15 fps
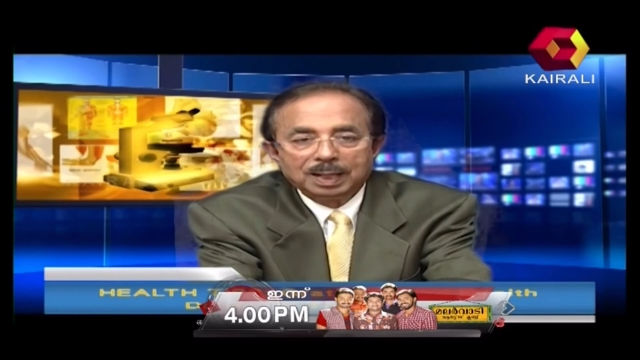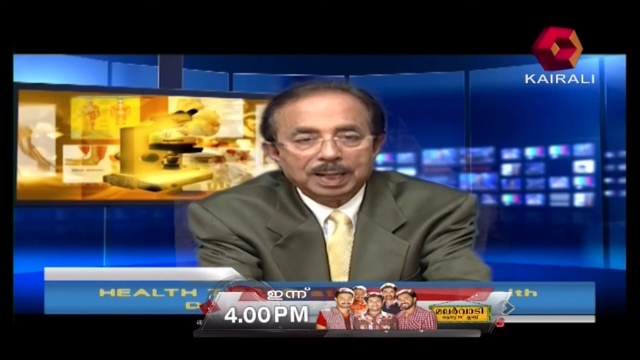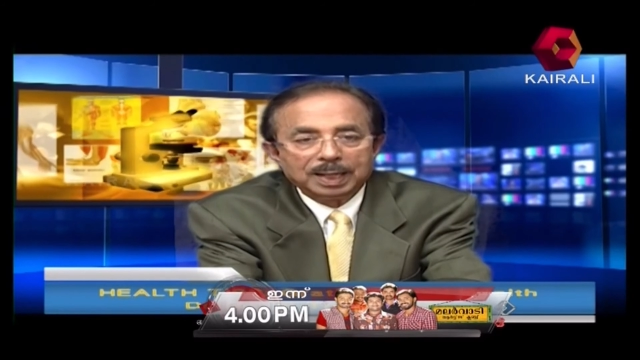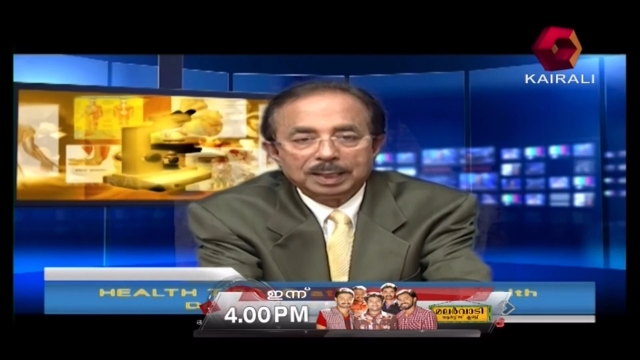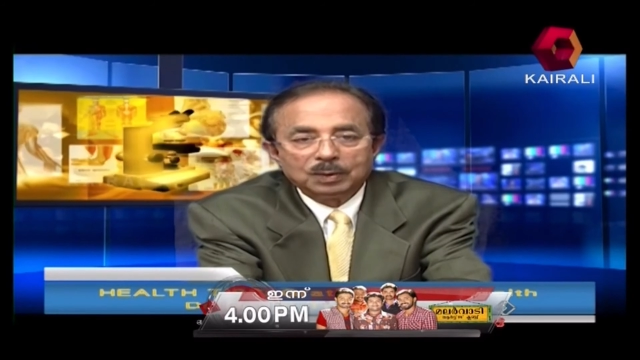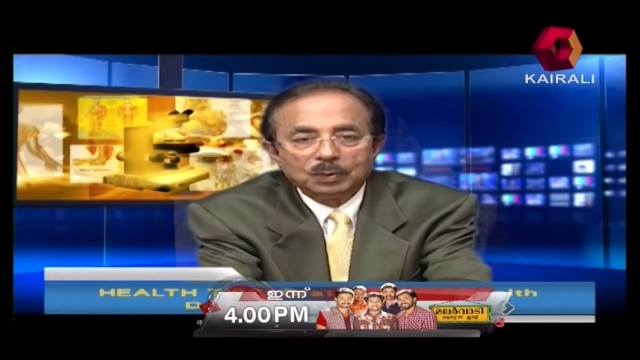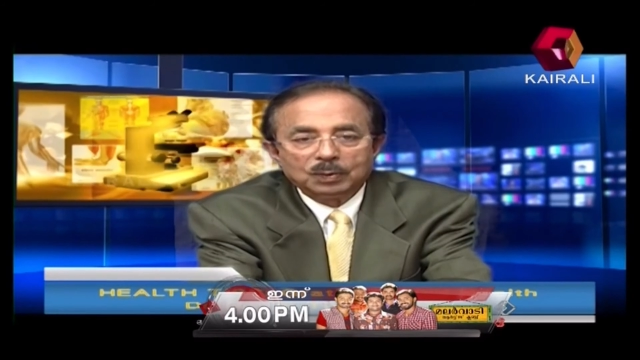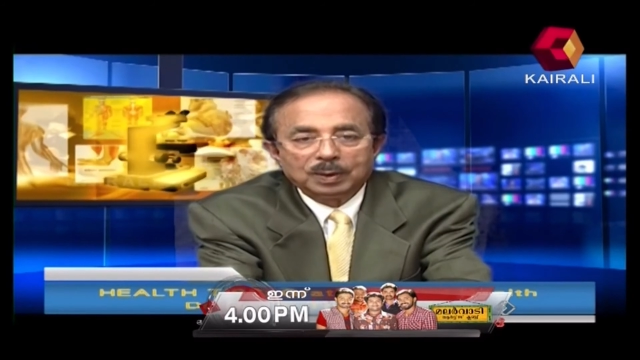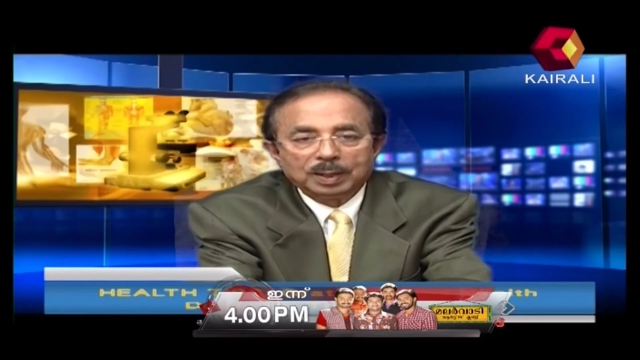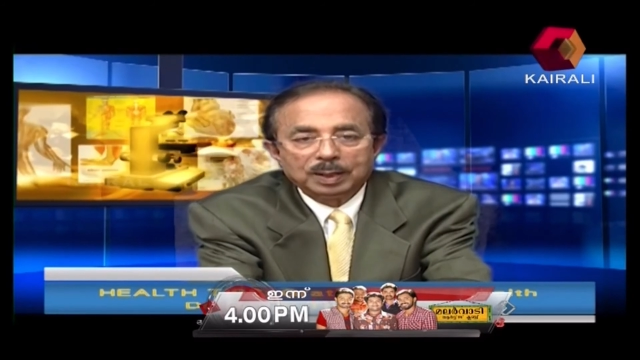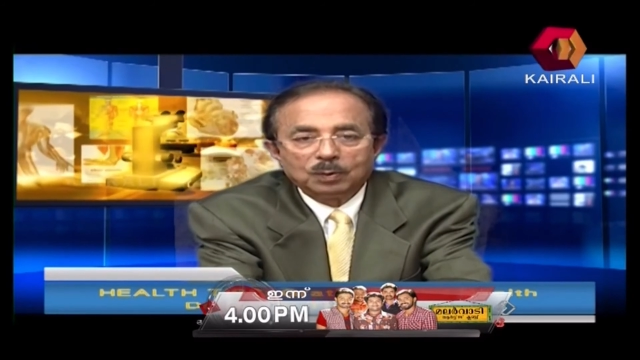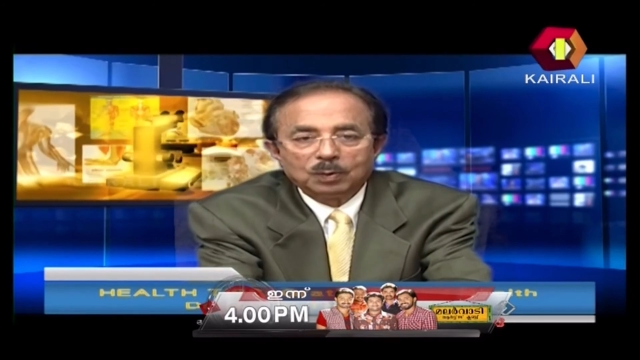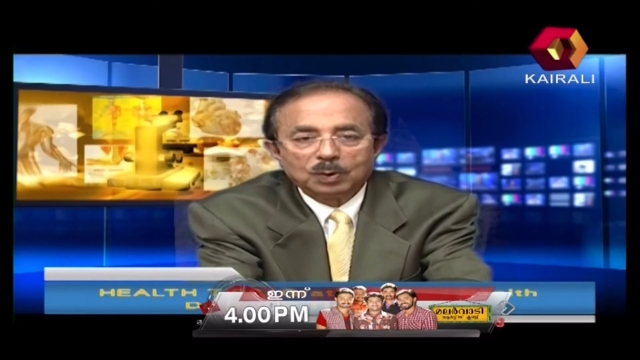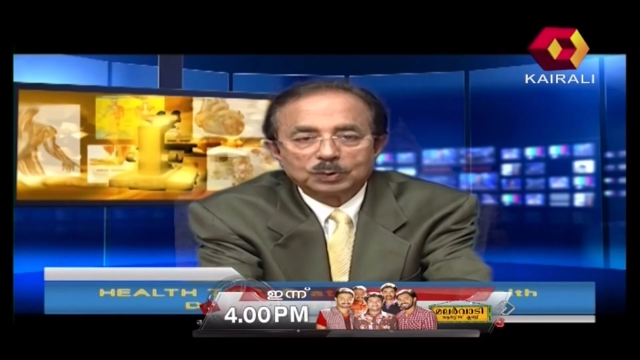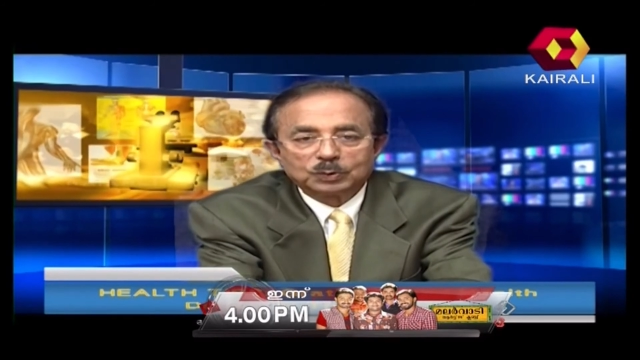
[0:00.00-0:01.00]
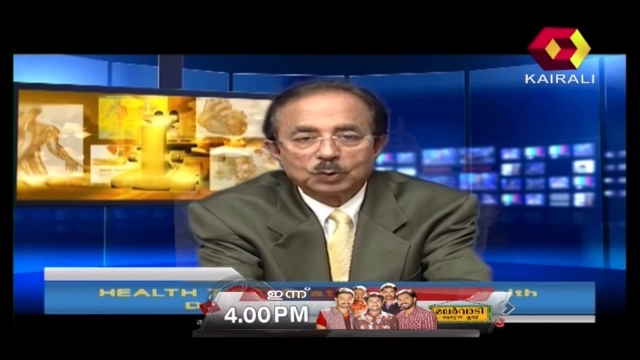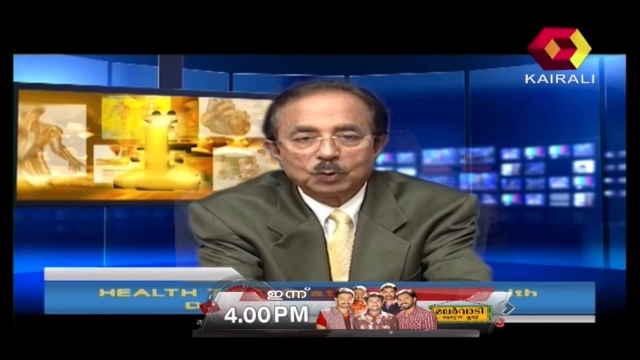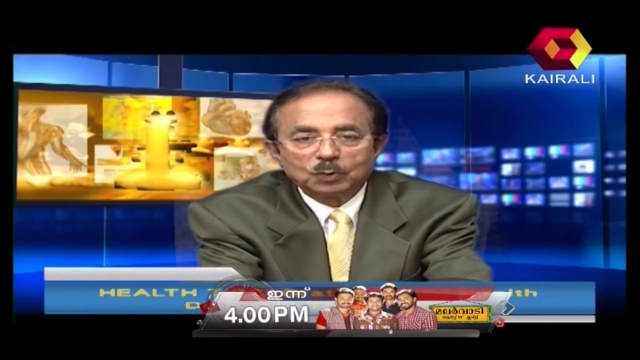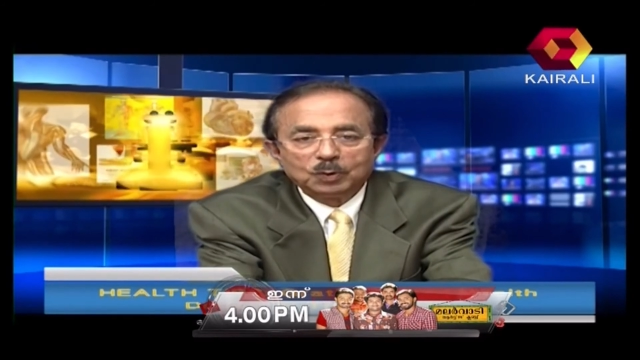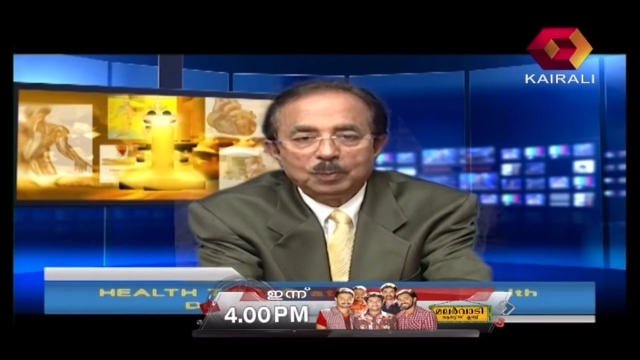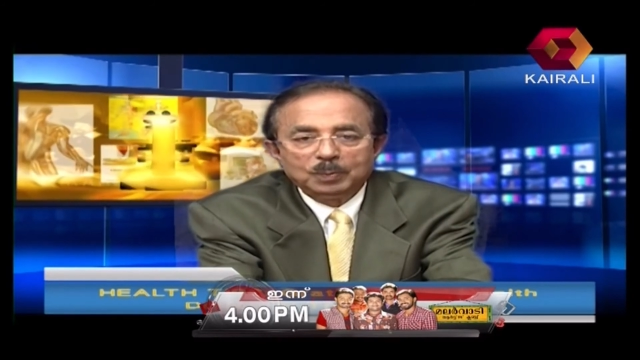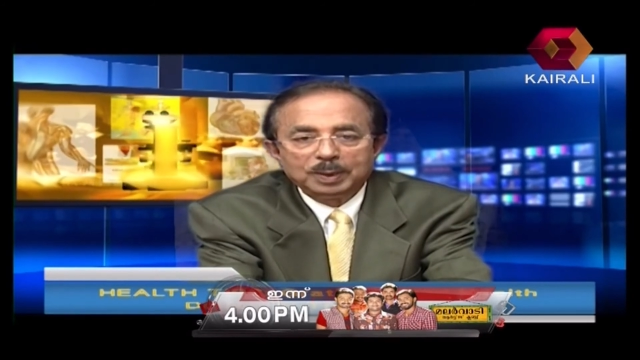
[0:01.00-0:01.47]
I know I
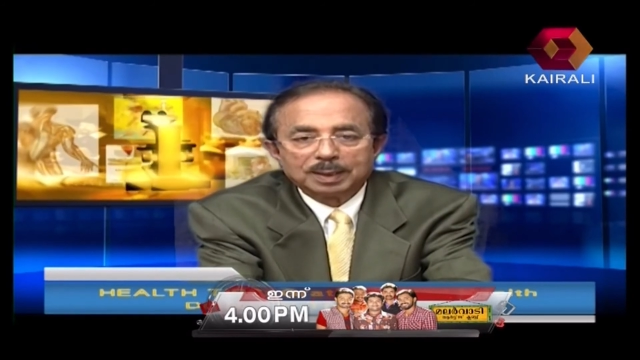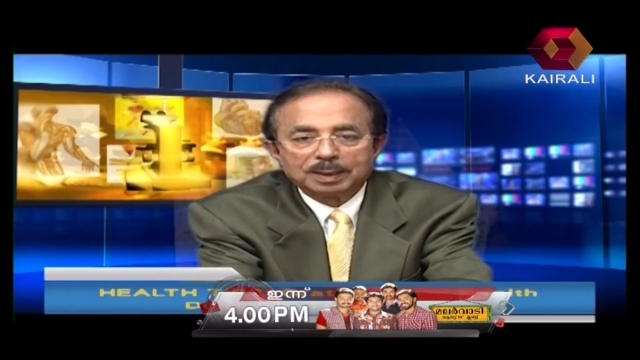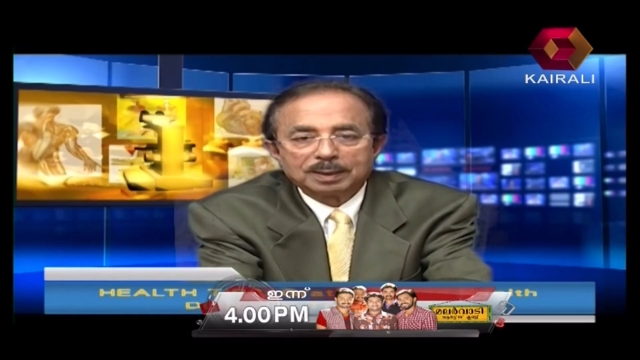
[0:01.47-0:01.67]
also will be